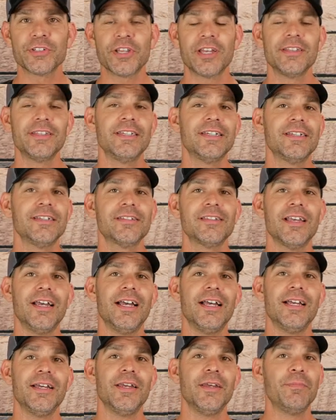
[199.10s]
on this,
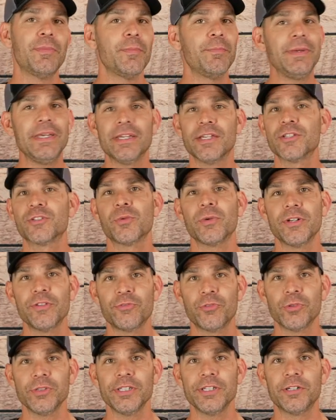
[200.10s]
uh, but being a
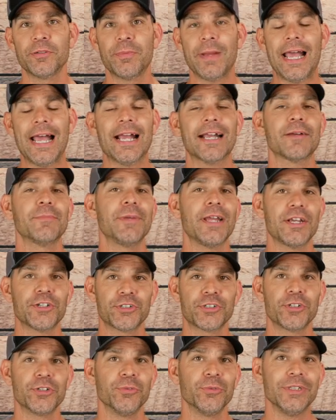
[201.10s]
24 liter pack, I'm not
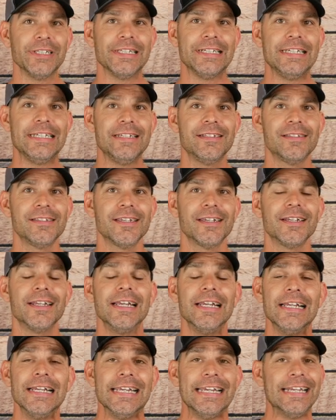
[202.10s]
sure it really needs it.
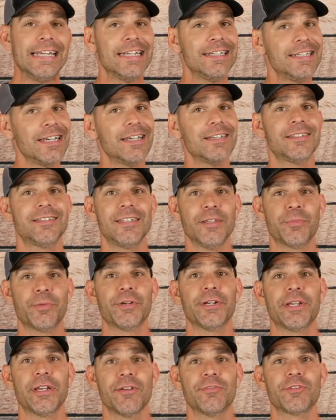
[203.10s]
And it does sit
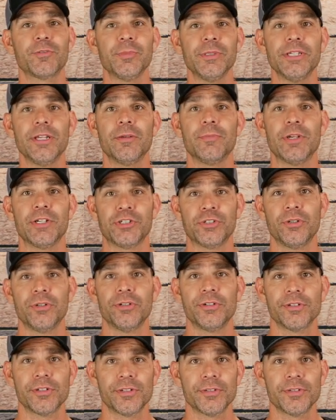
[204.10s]
pretty comfortably on my shoulders.